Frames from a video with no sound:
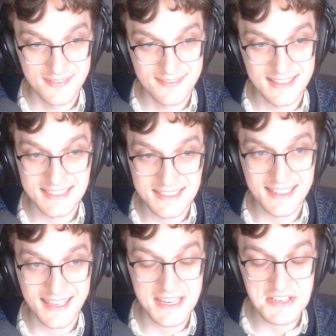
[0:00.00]
that's in the
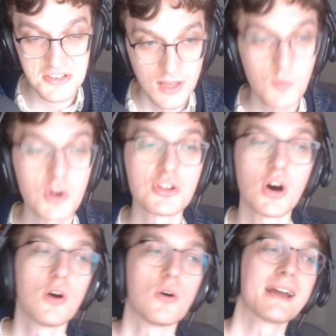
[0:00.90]
cage. Well,
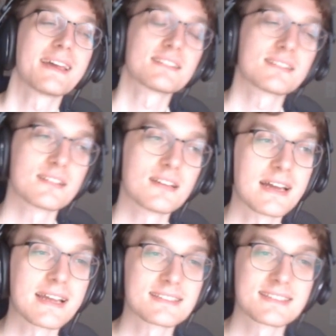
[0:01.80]
no, I guess
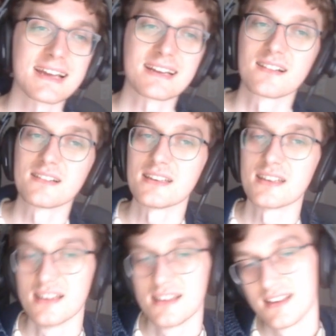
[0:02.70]
technically
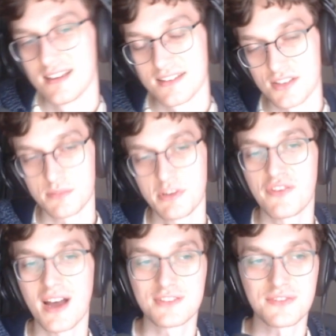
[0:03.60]
there can be
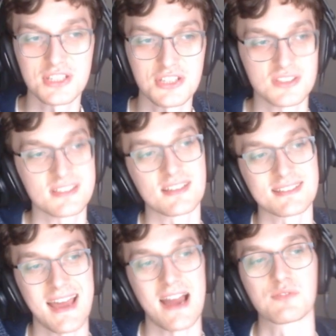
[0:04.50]
5 different digits. It doesn't
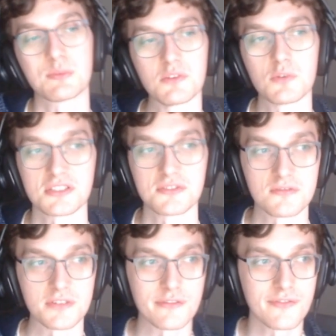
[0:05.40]
have to be 1, 2,
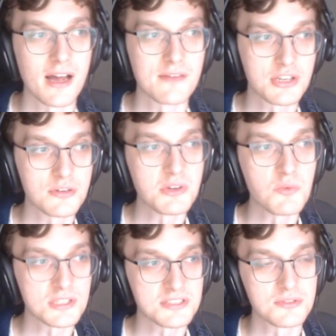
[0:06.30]
3, or 5. It could be
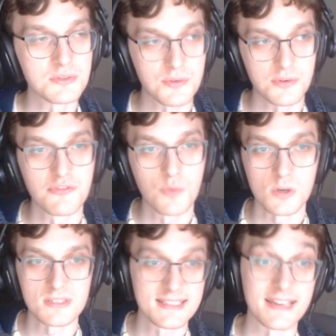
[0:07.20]
1, 2, 3, 4,
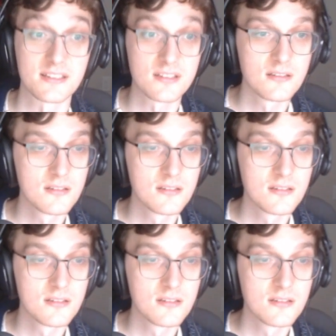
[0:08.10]
and 6.